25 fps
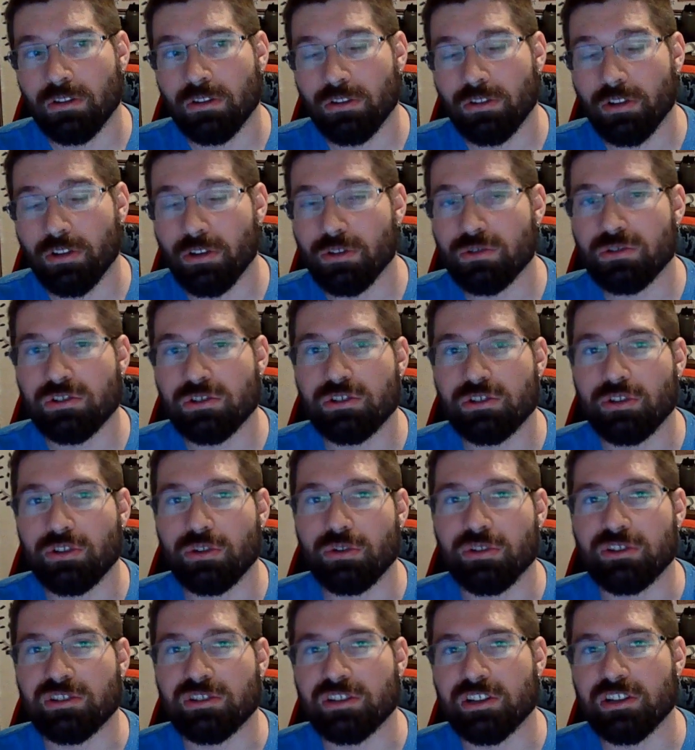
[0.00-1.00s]
those
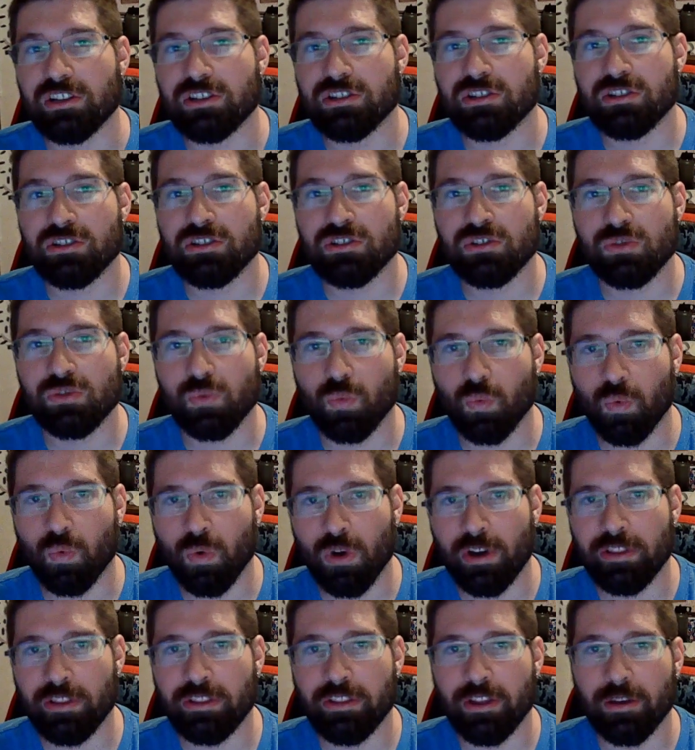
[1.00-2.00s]
2 decisions
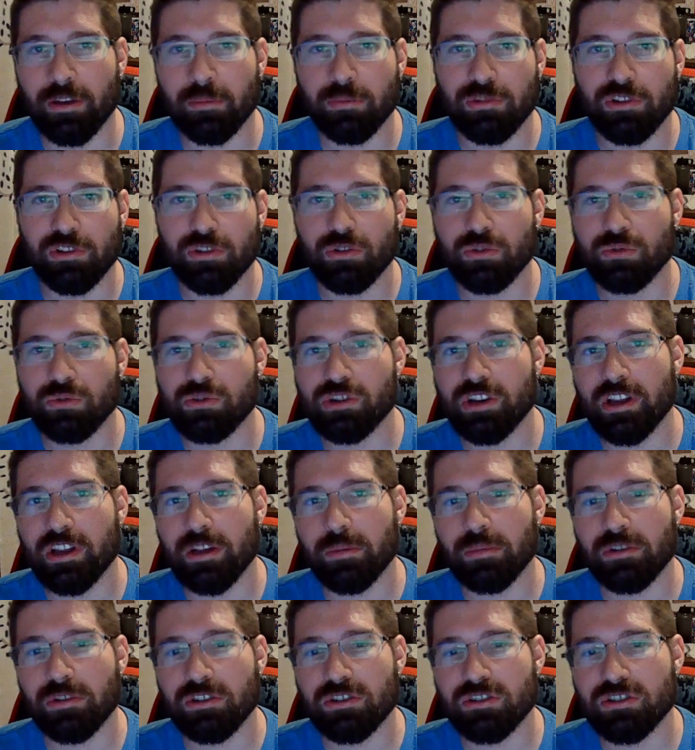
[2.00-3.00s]
won them 2
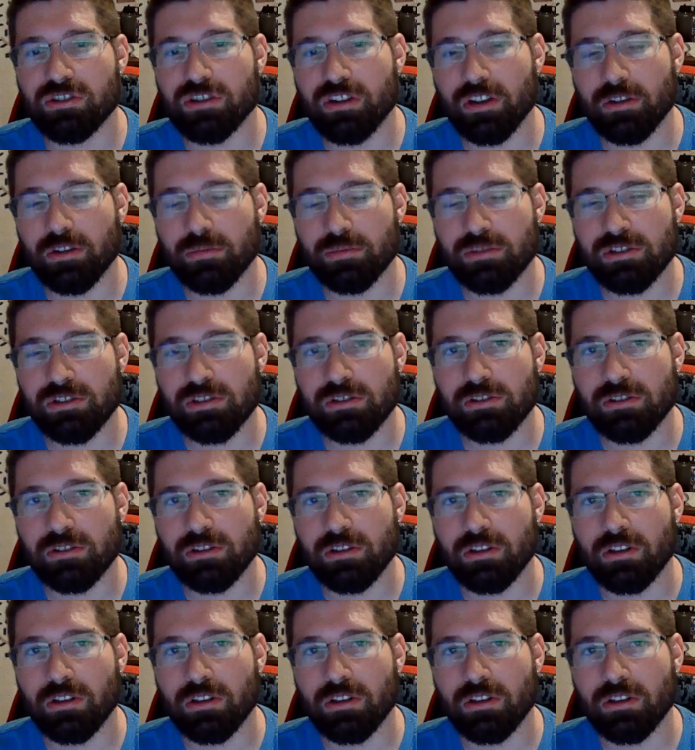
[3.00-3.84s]
championships.